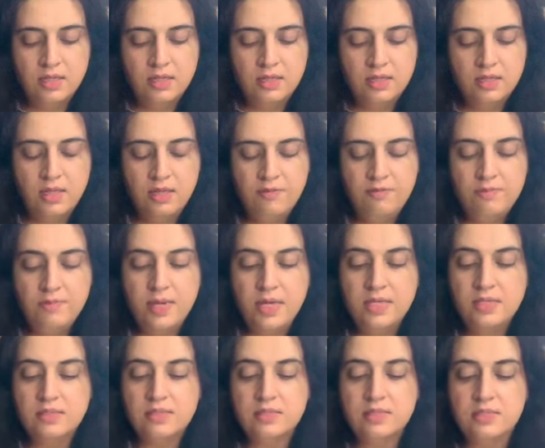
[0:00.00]
Love
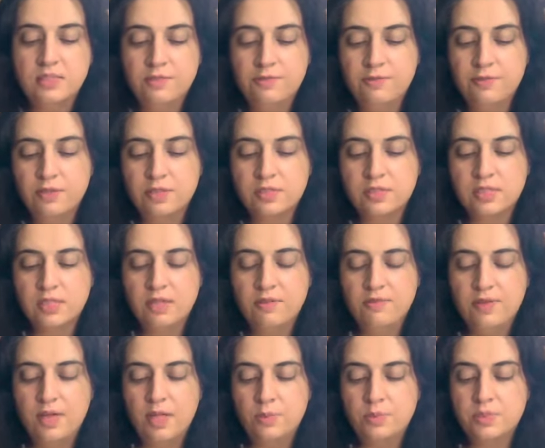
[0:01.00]
makes a difference. Love
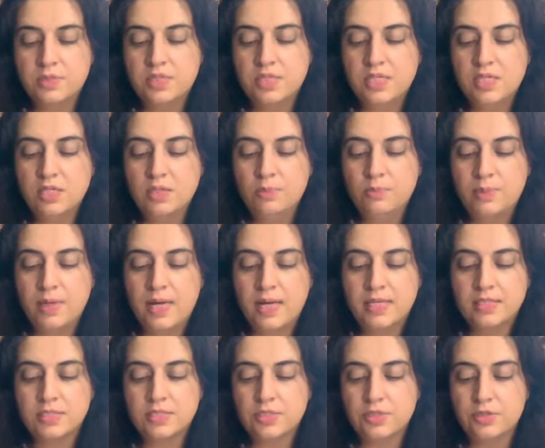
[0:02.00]
helps heal
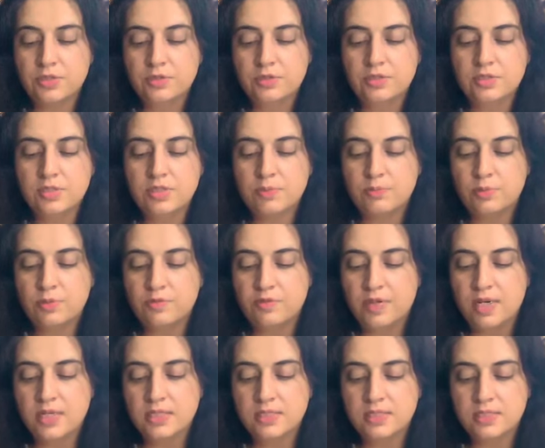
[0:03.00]
past hurts and
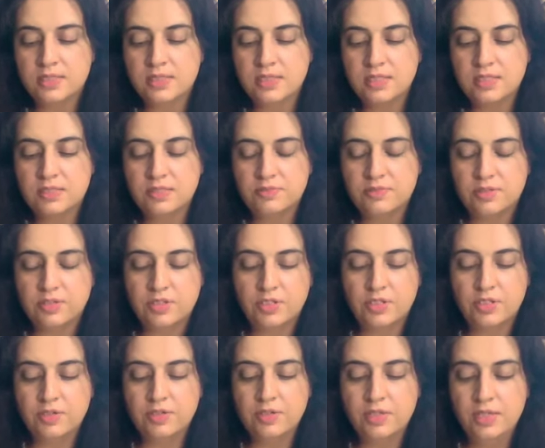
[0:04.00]
provides a sense of
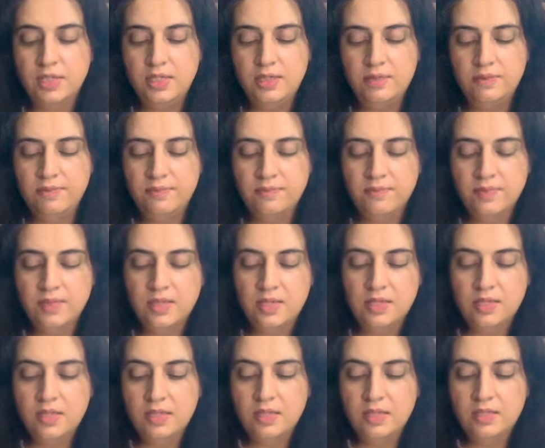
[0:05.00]
security.
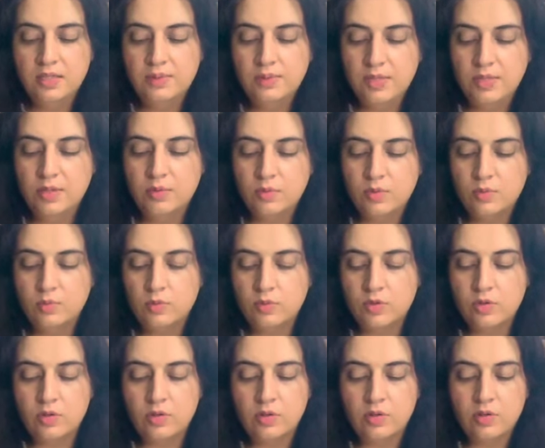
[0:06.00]
Let me get one more
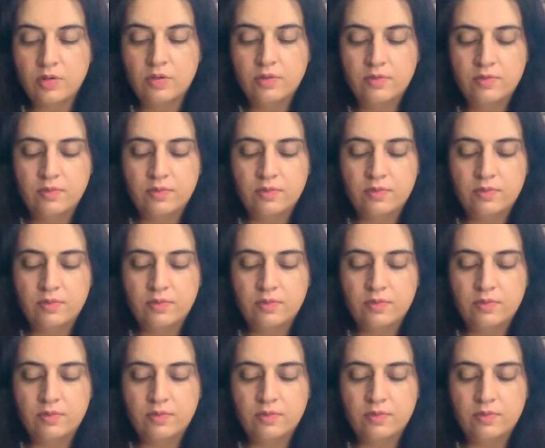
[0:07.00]
card.